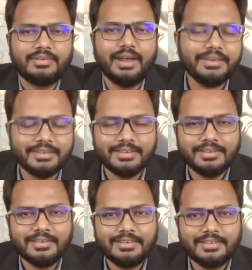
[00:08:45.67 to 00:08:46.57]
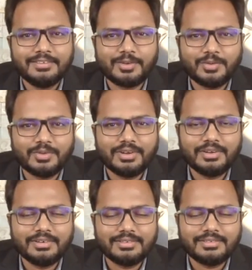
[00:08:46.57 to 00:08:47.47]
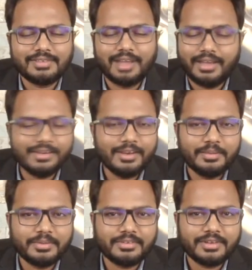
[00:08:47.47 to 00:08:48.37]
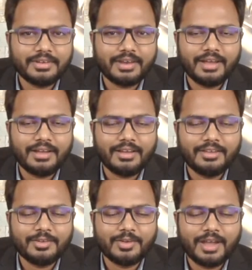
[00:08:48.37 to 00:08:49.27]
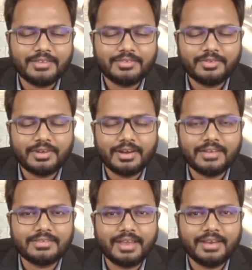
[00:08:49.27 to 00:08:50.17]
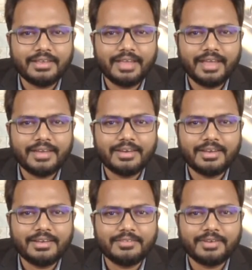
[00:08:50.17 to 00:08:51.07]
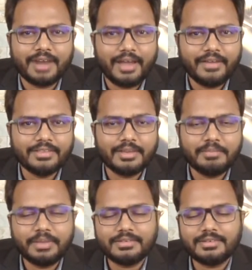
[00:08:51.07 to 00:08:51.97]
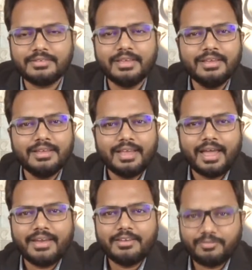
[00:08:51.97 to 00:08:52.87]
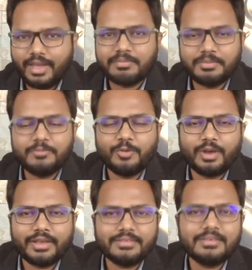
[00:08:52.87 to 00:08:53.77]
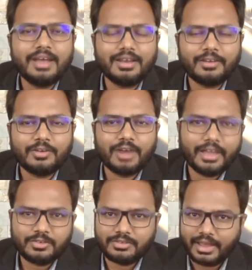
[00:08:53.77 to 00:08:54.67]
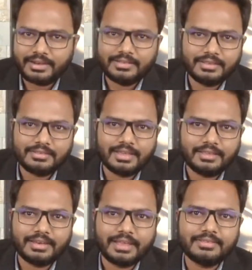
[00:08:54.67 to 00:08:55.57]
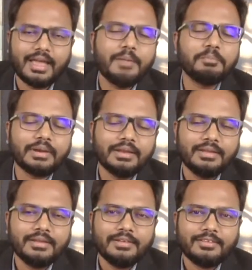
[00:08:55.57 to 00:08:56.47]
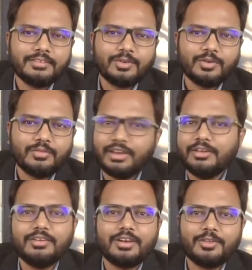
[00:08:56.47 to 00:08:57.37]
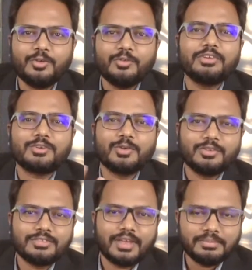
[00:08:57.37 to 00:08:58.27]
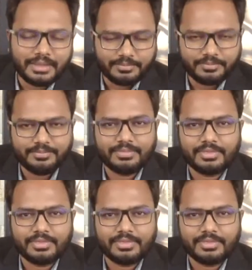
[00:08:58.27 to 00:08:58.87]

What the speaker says: right? So I really appreciate you guys for understanding and for having that patience. And in fact, before I start, I would like to cite this as an example. So whenever you wish to do something,